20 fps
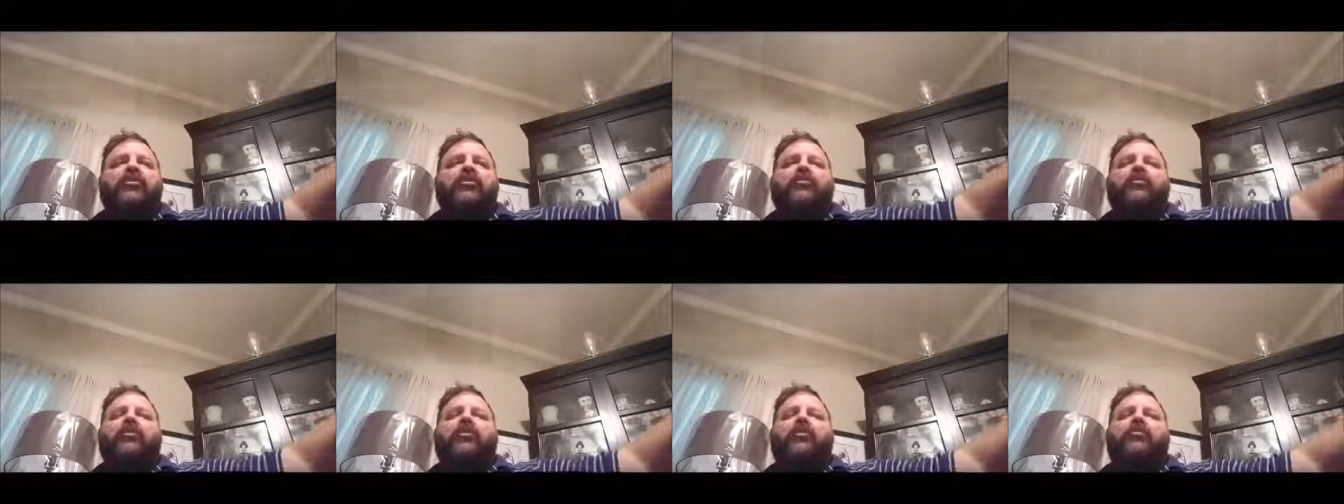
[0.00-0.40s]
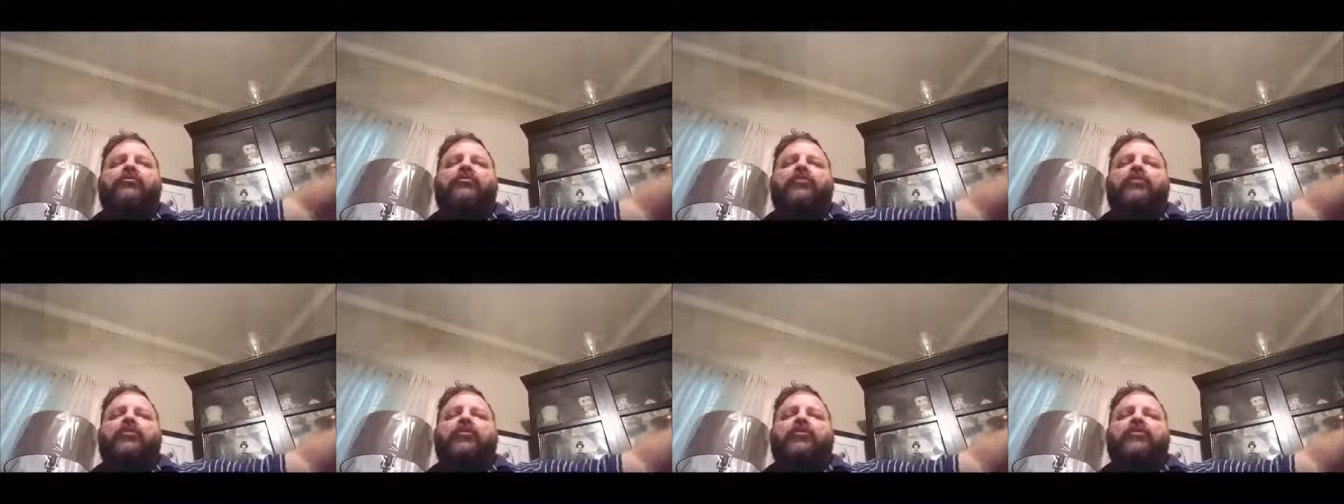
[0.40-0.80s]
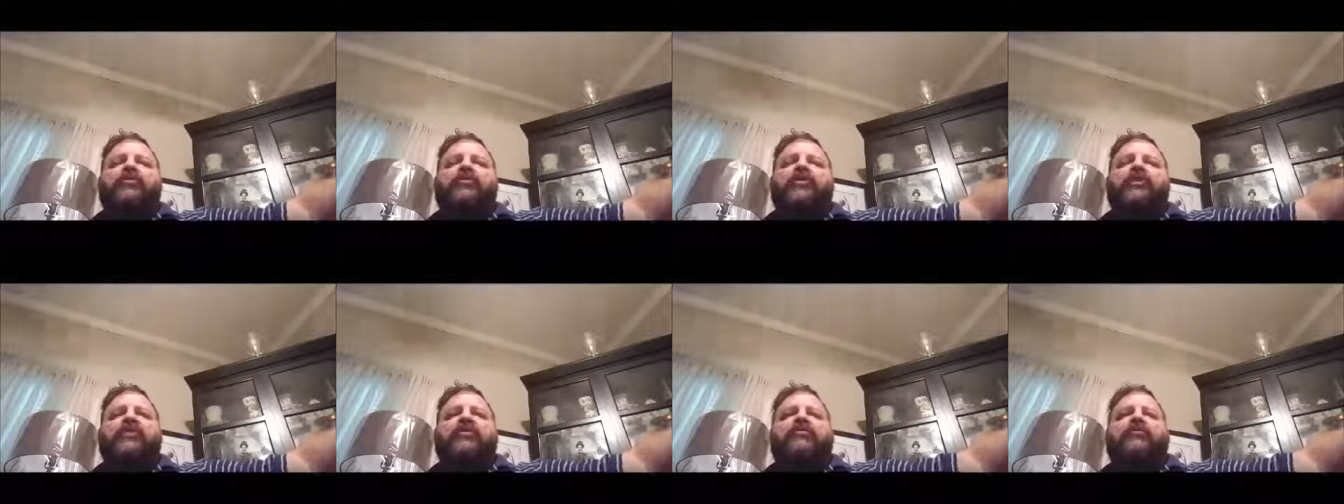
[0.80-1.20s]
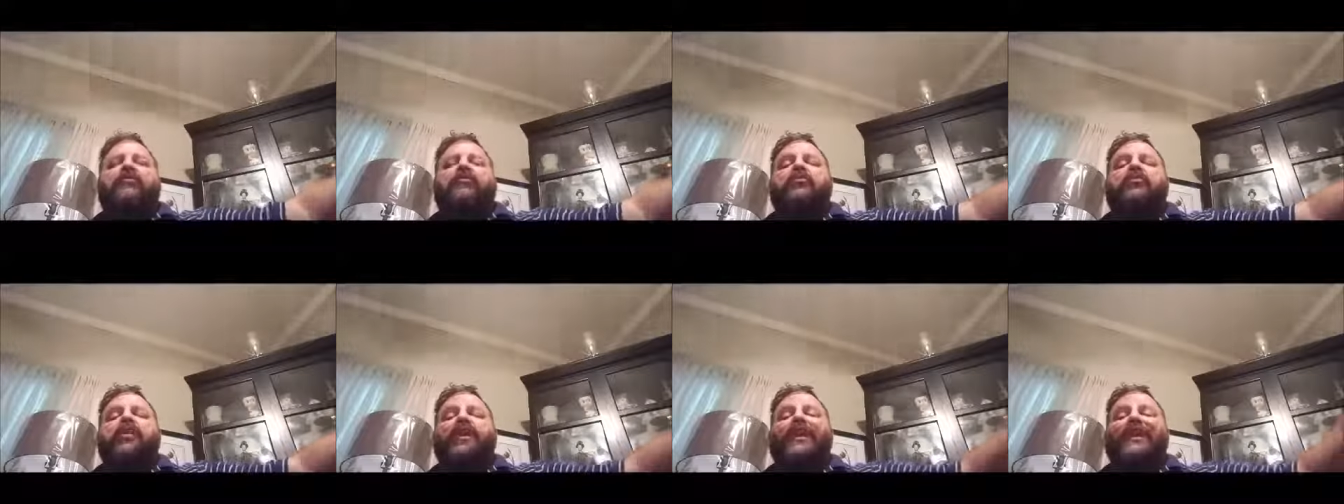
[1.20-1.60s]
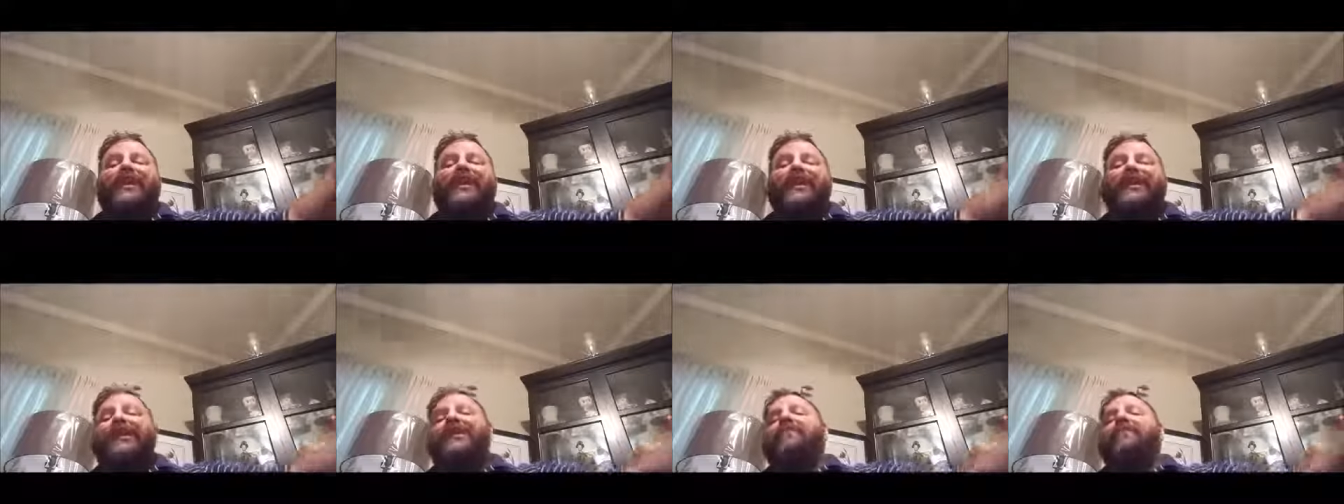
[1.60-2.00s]
you also want to include a
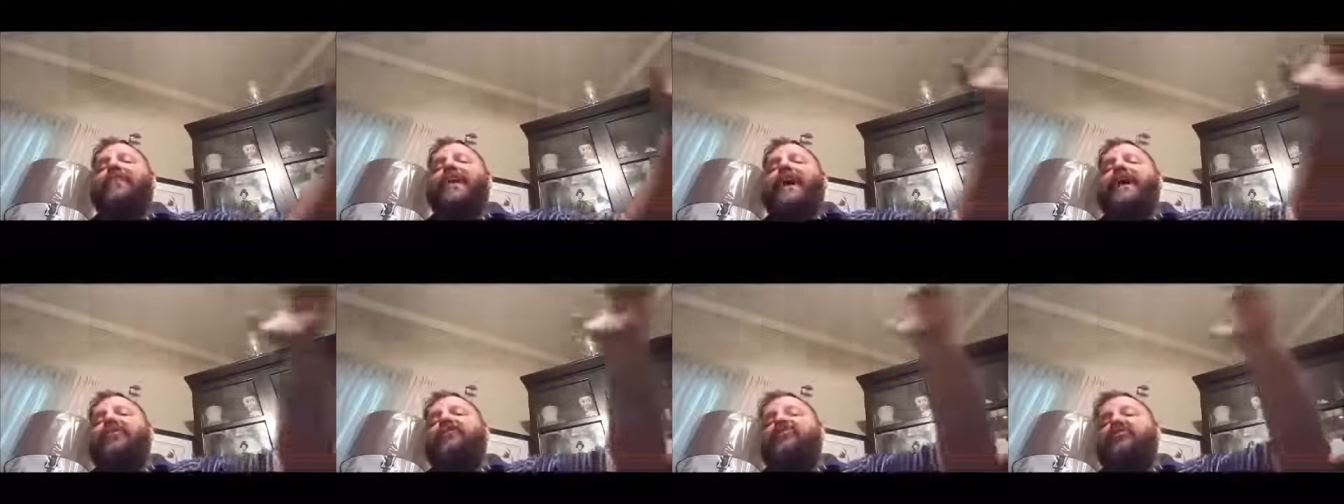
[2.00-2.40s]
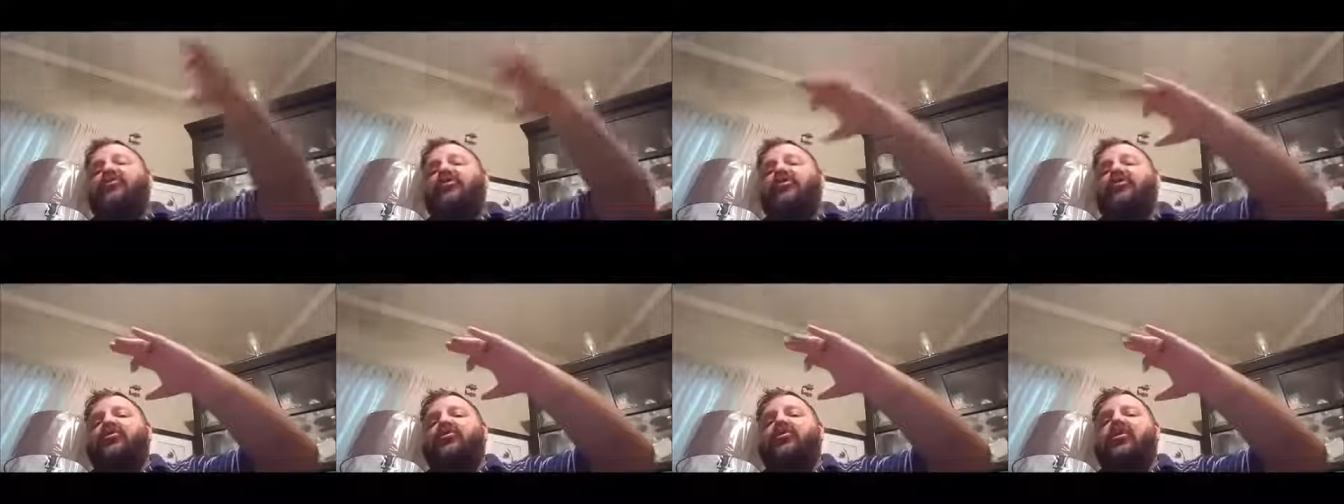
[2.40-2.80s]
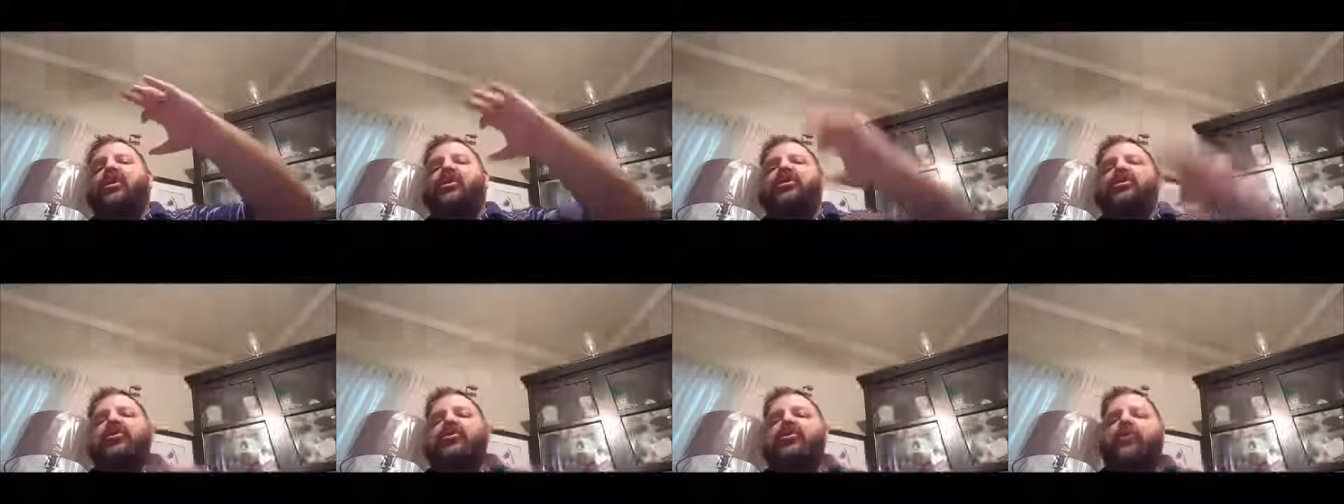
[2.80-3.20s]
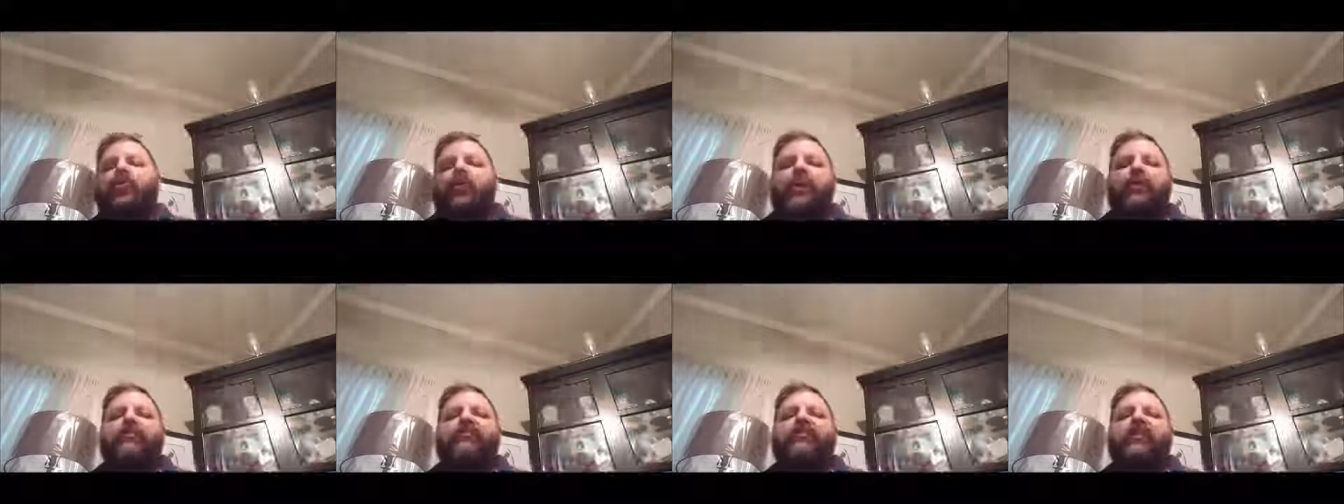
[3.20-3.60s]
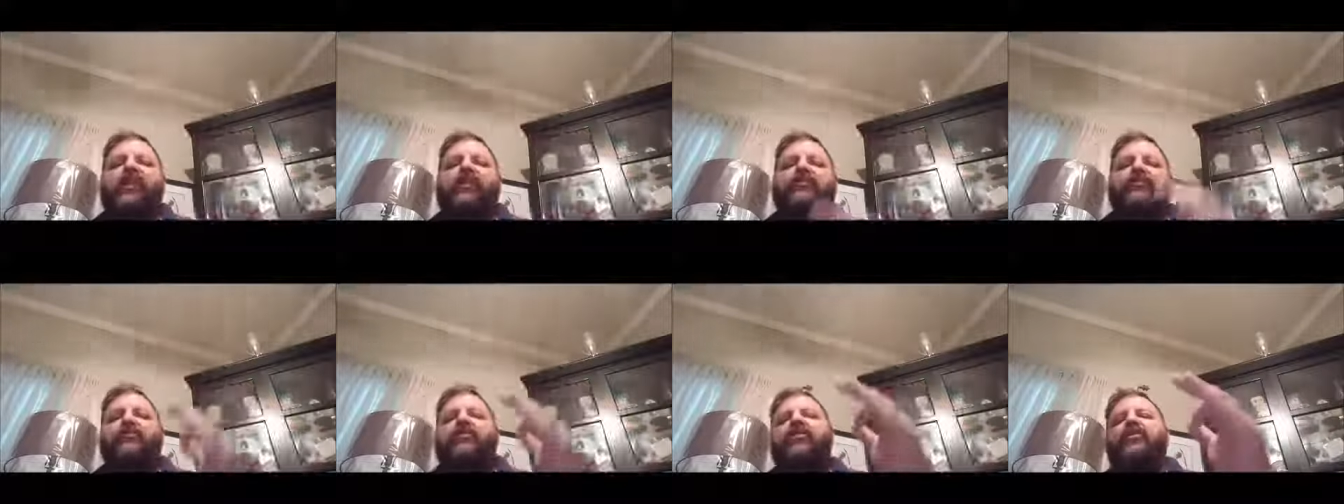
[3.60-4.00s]
link back to your
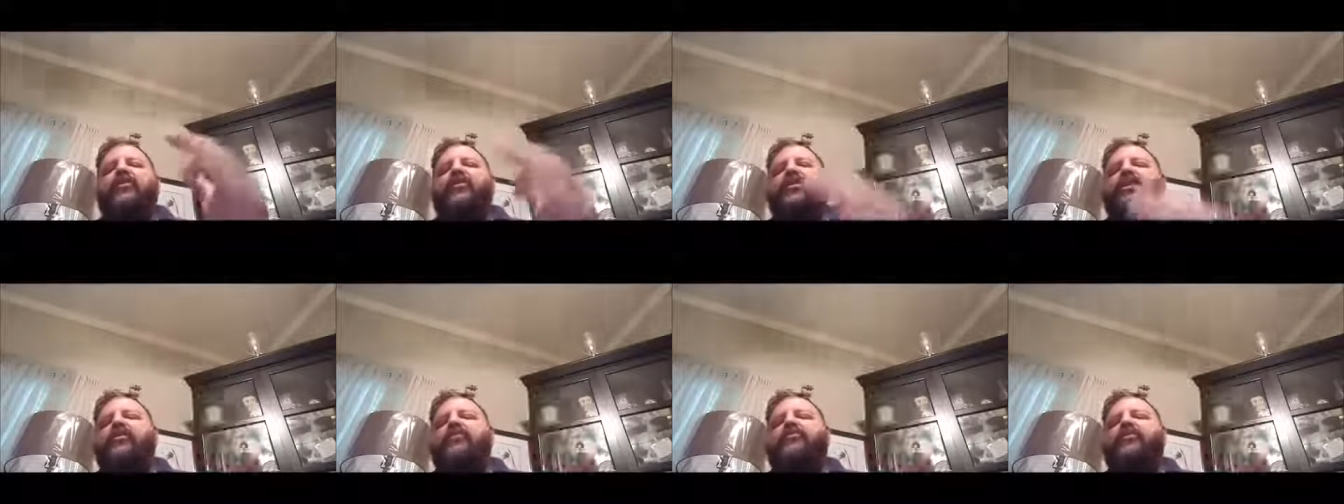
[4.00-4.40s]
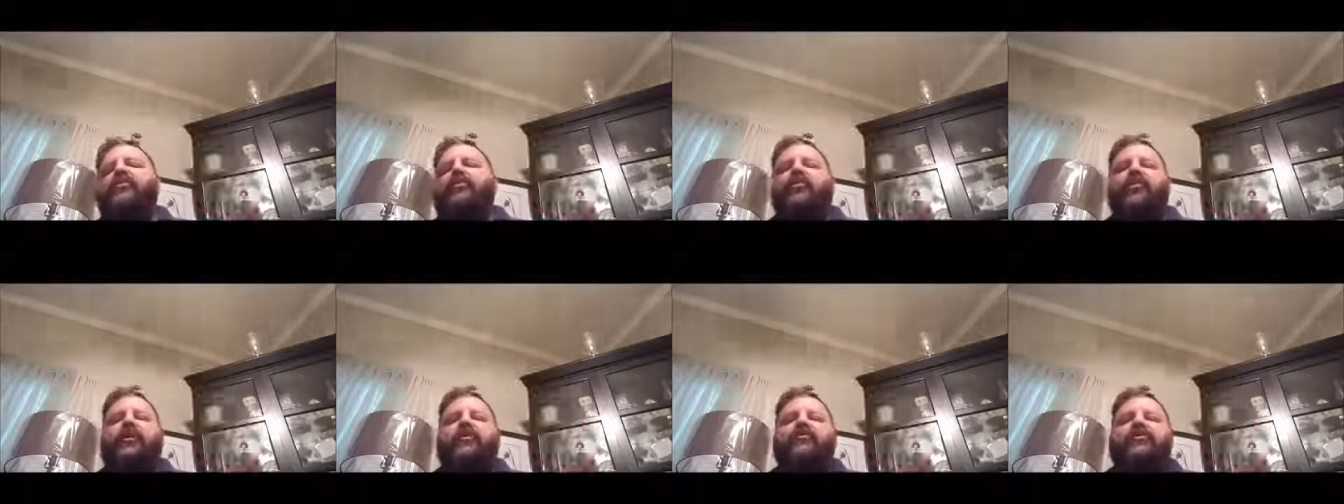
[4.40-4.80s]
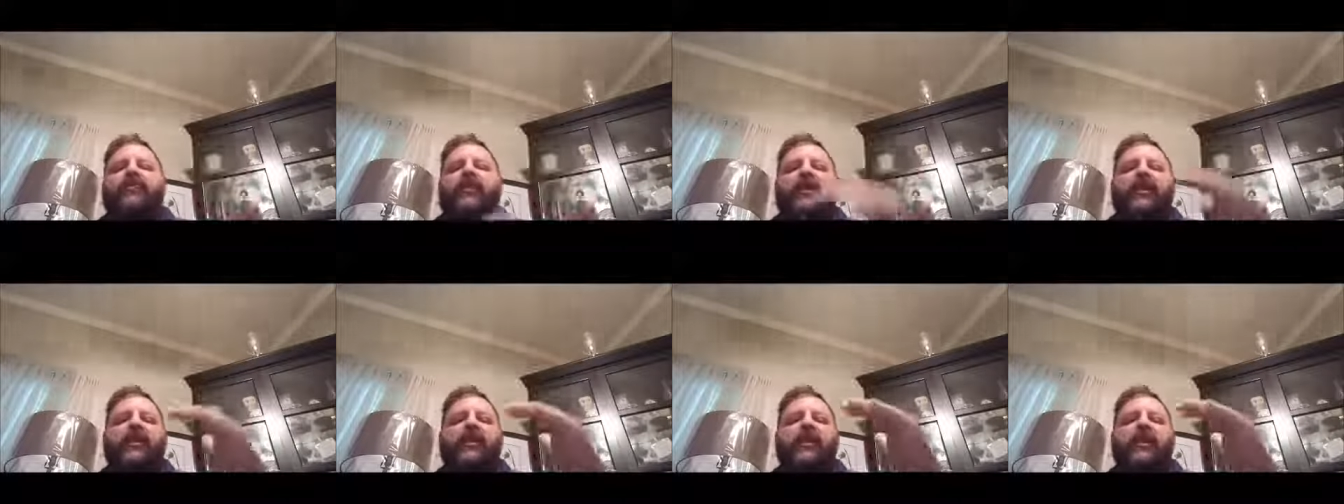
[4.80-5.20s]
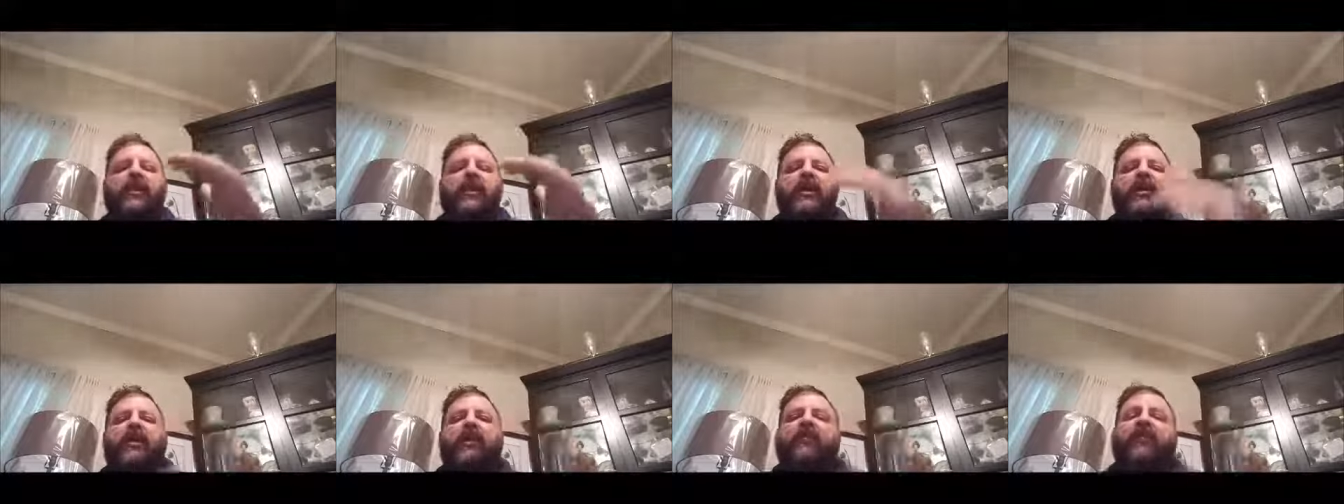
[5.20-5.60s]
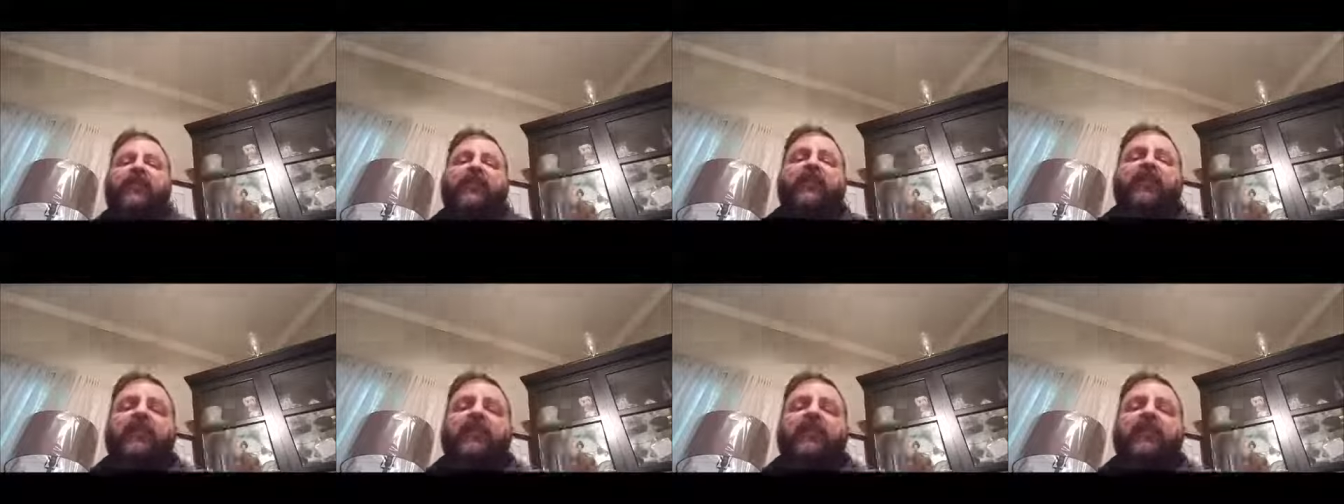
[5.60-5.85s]
website so they'll come to your website, because at the